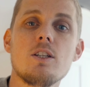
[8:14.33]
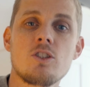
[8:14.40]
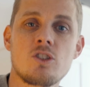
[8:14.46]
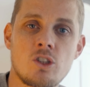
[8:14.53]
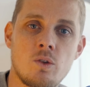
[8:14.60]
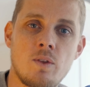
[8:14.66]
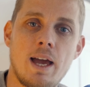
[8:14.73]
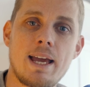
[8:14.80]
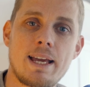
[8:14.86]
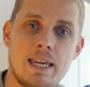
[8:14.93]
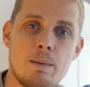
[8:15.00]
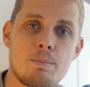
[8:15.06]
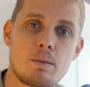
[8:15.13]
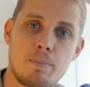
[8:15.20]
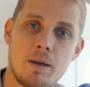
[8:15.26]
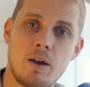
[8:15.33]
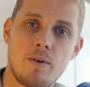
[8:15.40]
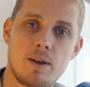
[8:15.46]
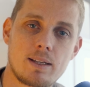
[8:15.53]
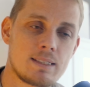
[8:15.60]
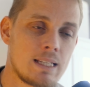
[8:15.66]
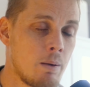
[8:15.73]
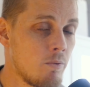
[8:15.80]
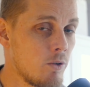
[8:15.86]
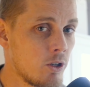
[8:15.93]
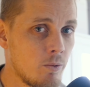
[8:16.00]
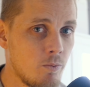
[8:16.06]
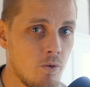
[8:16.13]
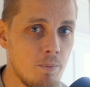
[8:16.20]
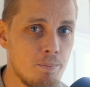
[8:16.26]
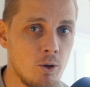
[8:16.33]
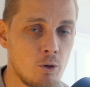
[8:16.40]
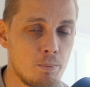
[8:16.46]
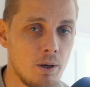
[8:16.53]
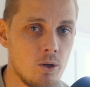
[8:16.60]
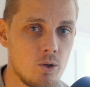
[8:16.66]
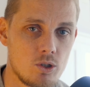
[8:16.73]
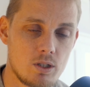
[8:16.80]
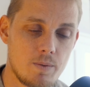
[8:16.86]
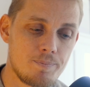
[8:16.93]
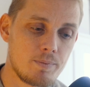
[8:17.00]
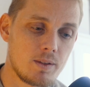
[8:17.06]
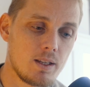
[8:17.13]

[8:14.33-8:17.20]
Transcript: so that it keeps appearing. Same with a blog post.